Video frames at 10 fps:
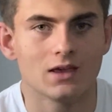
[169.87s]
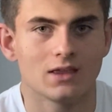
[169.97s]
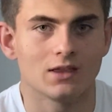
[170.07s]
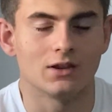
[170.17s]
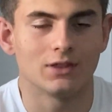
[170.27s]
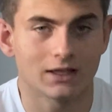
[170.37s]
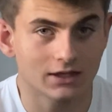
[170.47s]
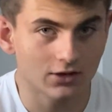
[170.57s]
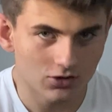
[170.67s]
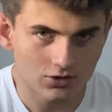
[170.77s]

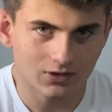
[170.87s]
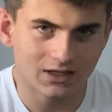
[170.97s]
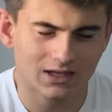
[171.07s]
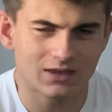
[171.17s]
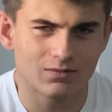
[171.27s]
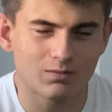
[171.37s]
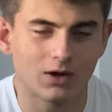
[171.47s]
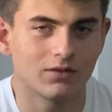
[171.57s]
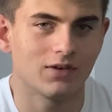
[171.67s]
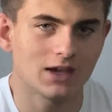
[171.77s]
that's usually the
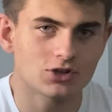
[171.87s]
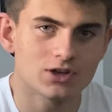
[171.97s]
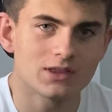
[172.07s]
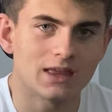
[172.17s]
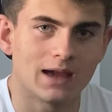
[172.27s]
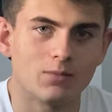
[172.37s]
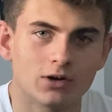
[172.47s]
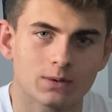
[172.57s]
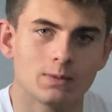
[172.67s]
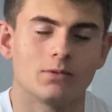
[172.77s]
motivation that
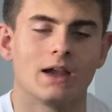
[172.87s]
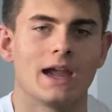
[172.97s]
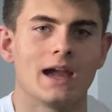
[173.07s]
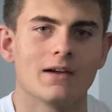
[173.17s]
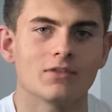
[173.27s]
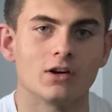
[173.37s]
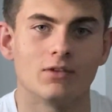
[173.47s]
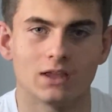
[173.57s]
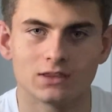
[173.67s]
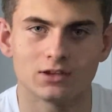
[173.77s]
most people have
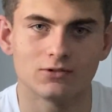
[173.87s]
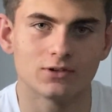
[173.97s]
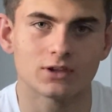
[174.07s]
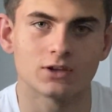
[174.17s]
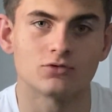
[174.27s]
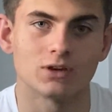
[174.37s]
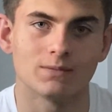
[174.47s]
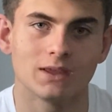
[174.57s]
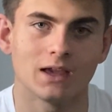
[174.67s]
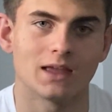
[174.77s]
going into lucid
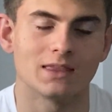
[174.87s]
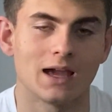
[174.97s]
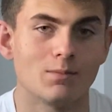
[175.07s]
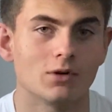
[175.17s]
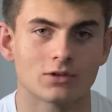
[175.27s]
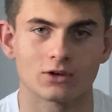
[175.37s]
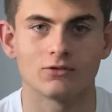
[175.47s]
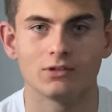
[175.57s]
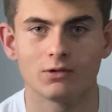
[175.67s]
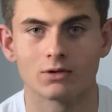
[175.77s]
dreaming. And that most
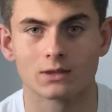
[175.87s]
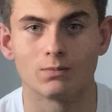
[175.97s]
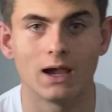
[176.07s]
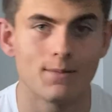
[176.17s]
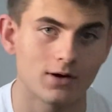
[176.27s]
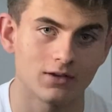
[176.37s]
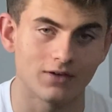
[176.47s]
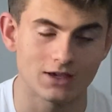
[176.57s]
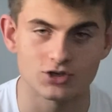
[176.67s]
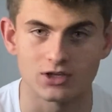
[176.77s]
certainly was my
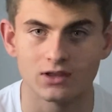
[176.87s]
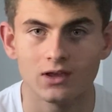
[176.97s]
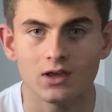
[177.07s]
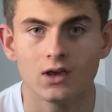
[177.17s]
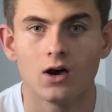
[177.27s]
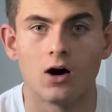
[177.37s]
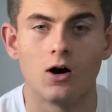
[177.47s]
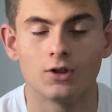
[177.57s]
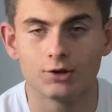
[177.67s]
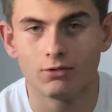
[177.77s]
motivation
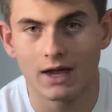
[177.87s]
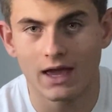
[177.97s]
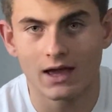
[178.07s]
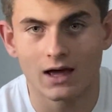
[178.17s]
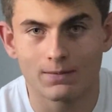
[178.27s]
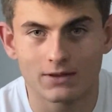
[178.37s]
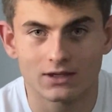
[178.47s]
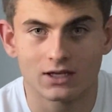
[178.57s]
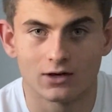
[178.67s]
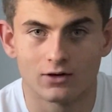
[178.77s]
all the way up
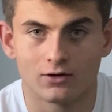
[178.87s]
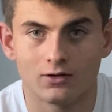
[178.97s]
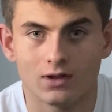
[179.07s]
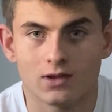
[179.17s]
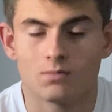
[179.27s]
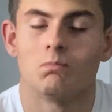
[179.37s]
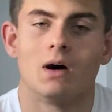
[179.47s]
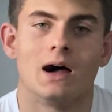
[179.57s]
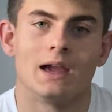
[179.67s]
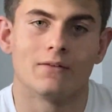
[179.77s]
until
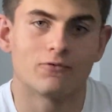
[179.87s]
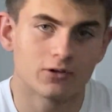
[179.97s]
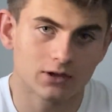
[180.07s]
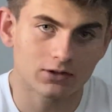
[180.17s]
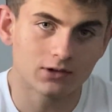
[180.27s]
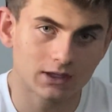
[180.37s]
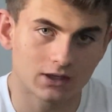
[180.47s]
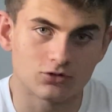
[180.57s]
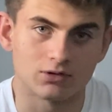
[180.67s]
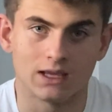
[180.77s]
my first
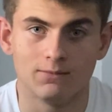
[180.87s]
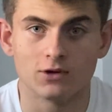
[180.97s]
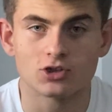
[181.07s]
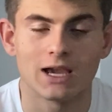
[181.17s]
lucid dream, which